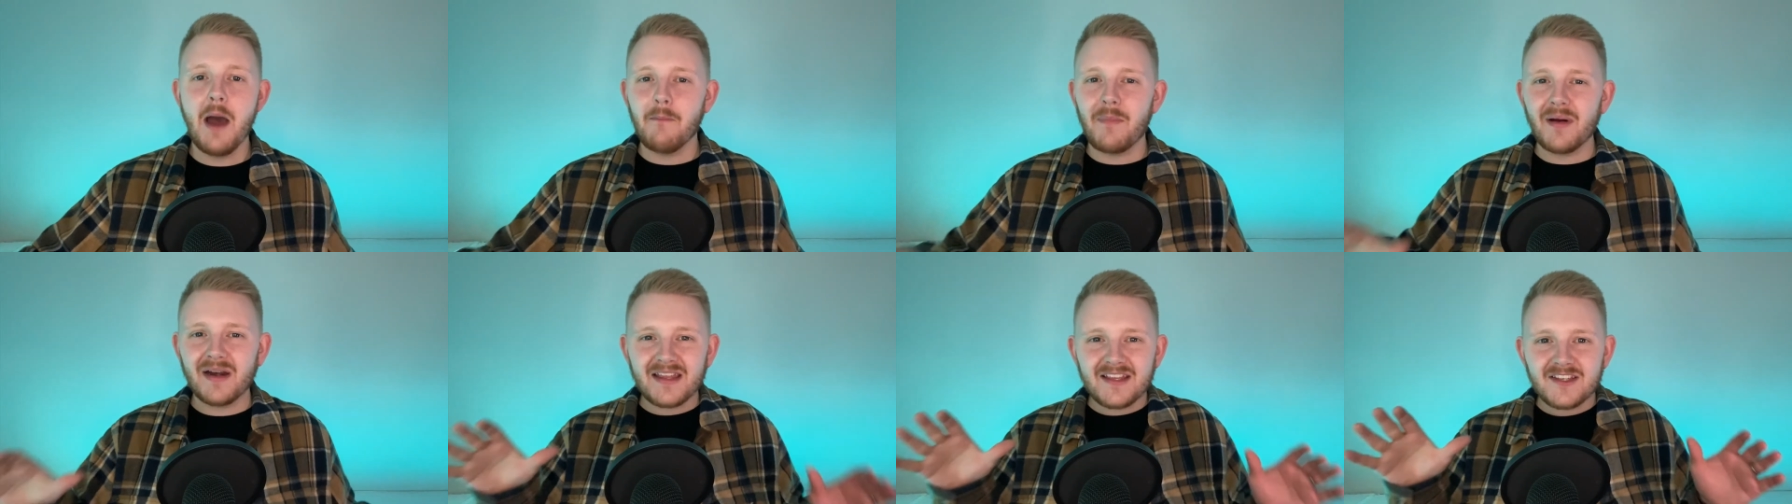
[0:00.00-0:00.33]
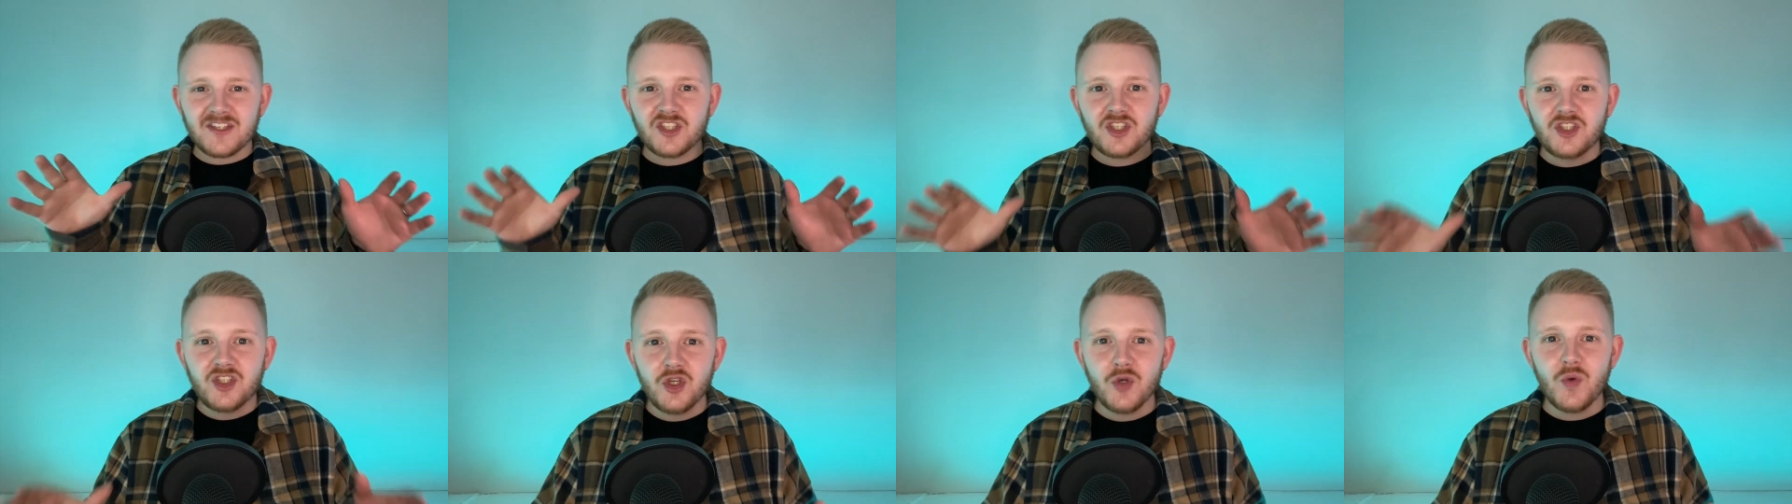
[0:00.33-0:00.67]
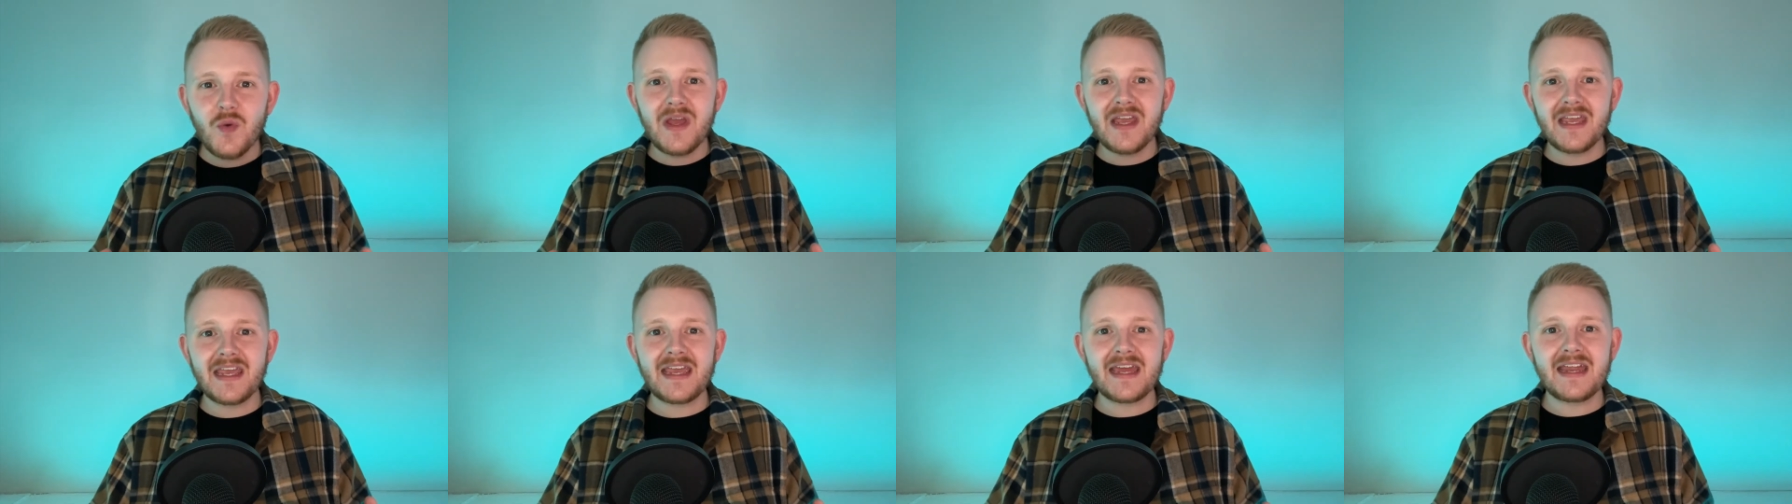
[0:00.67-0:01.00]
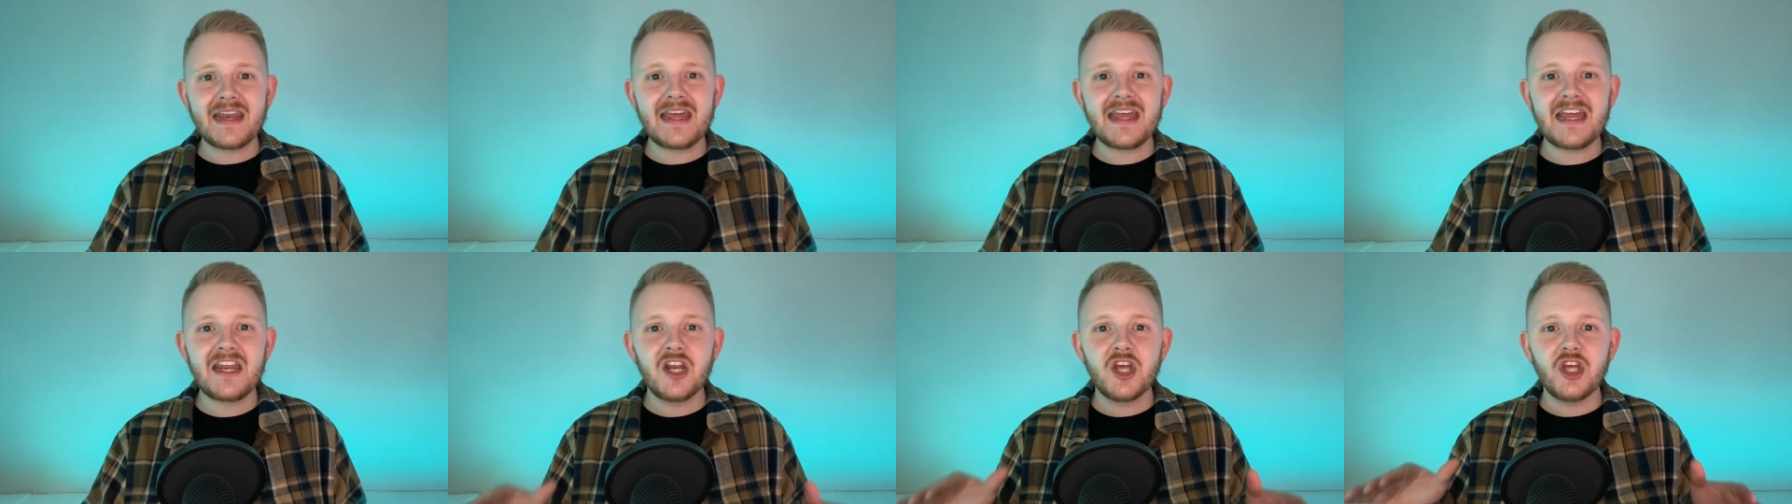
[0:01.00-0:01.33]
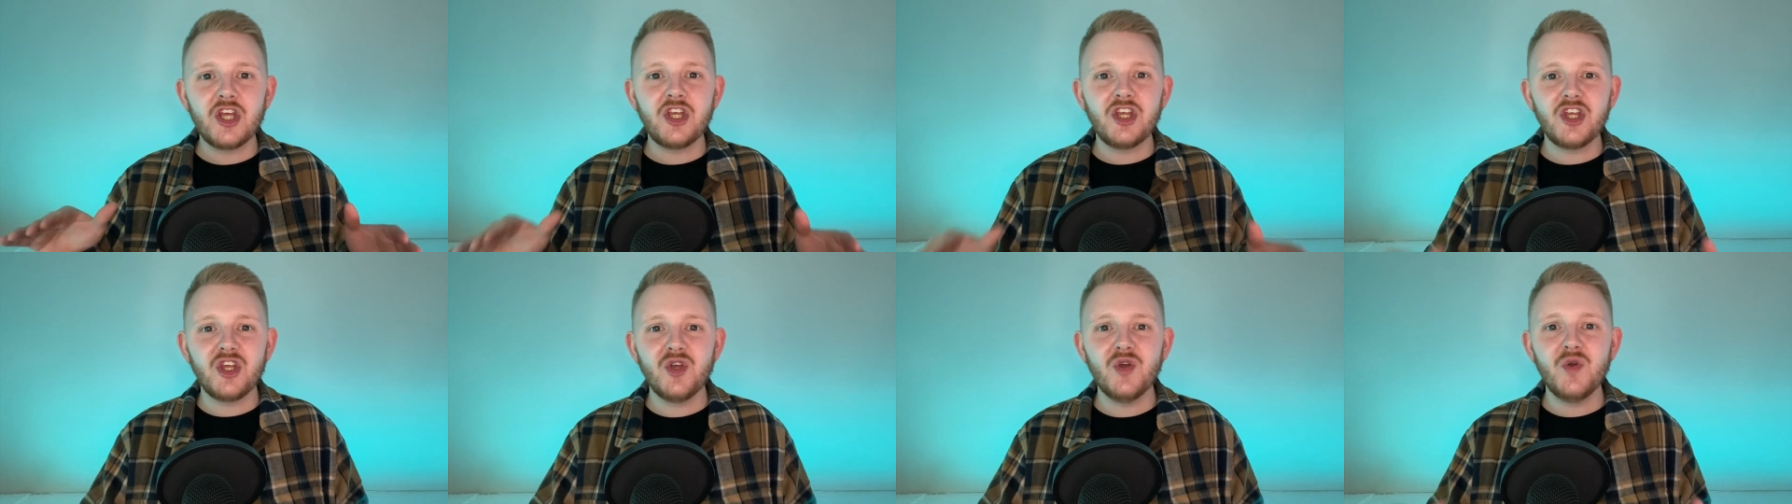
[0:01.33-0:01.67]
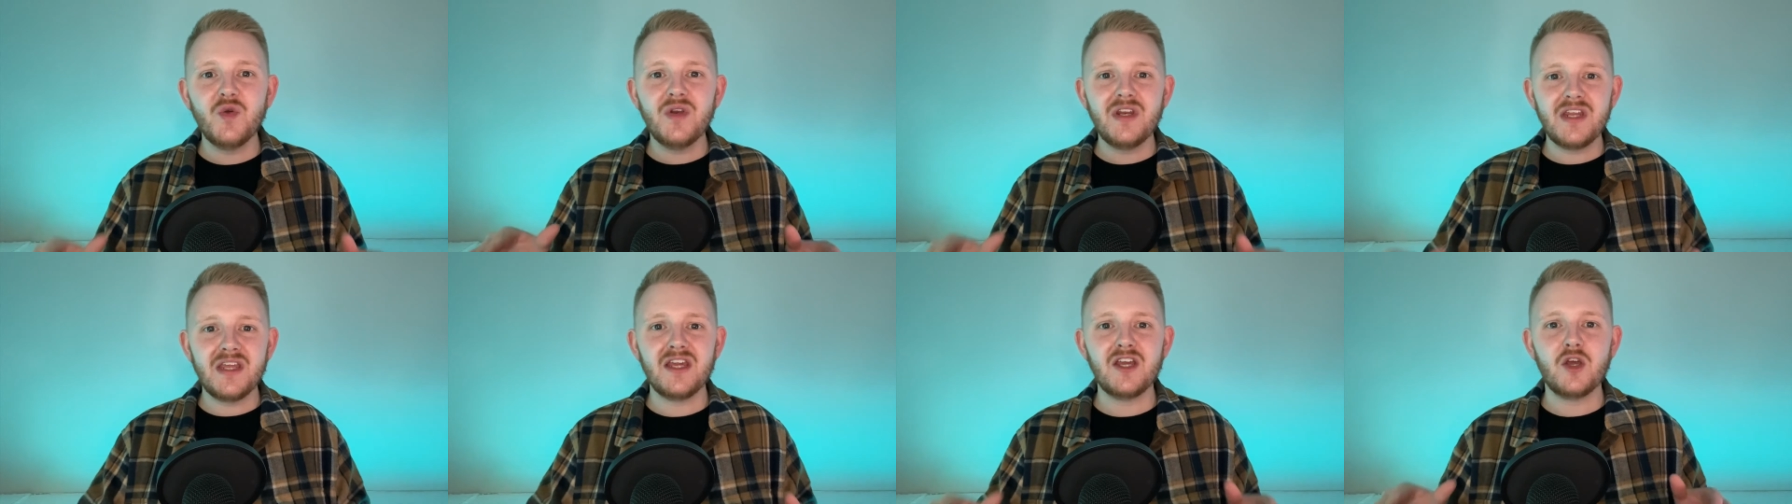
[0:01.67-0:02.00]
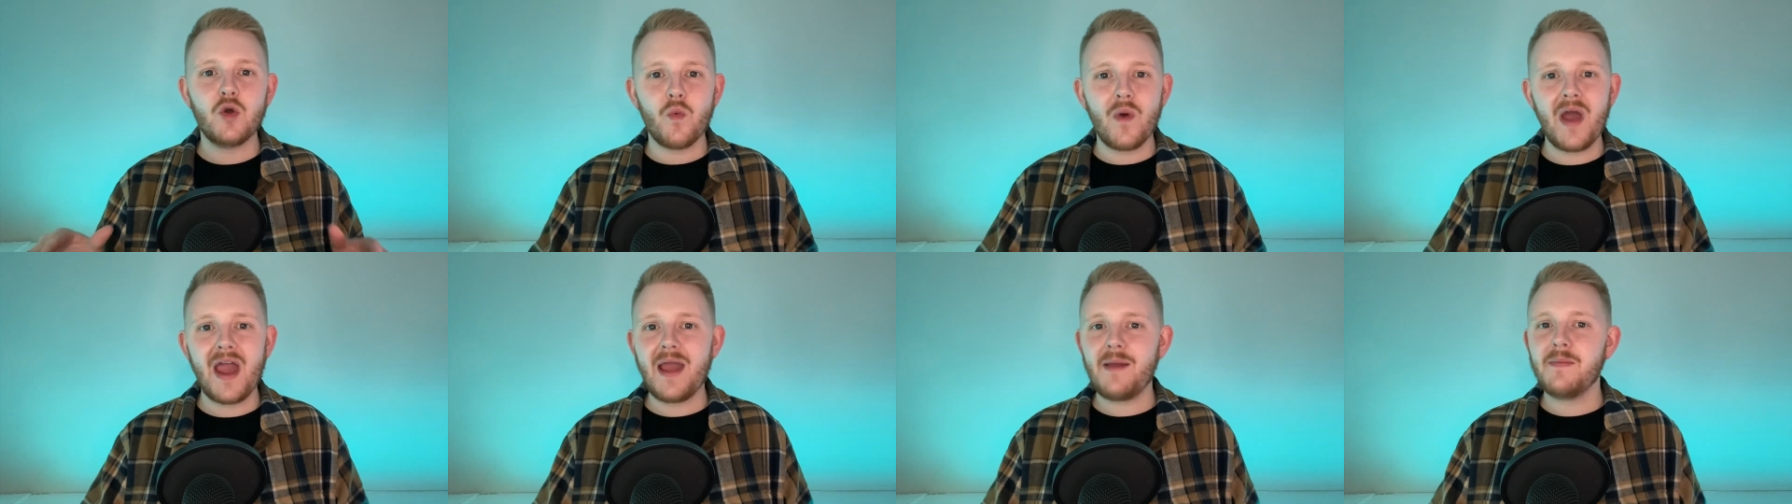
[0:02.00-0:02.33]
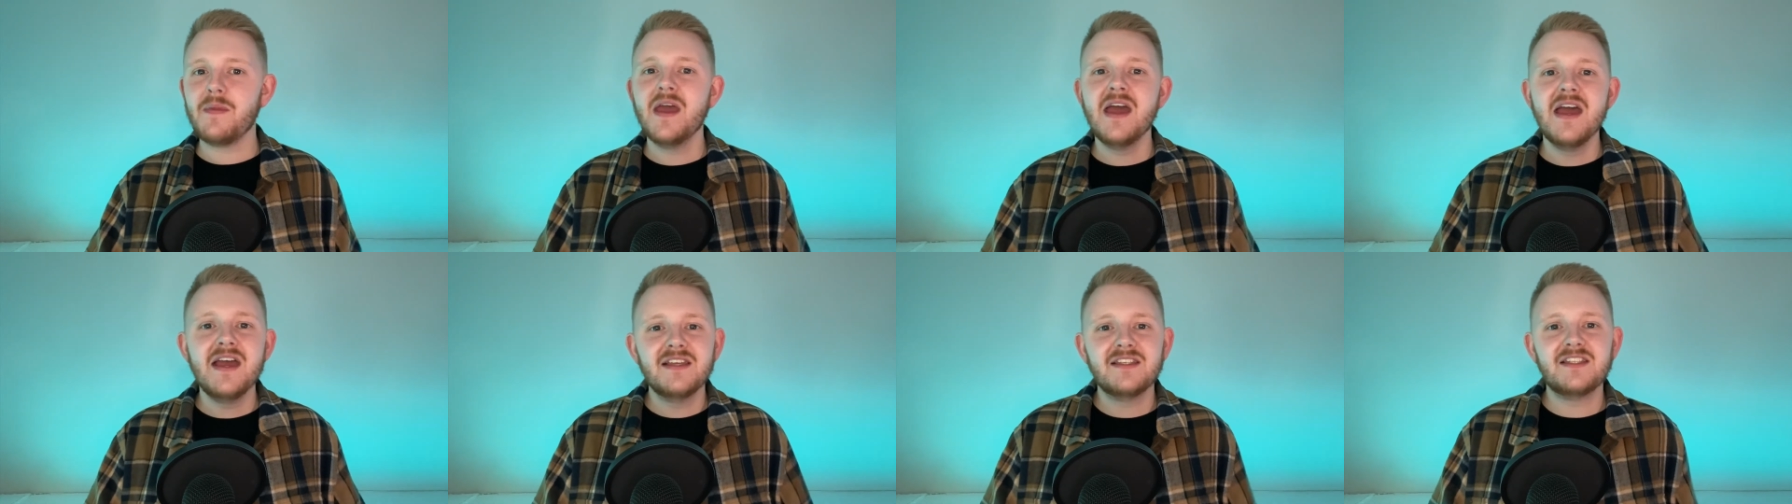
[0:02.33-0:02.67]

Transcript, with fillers: but he's doing it in a unique way.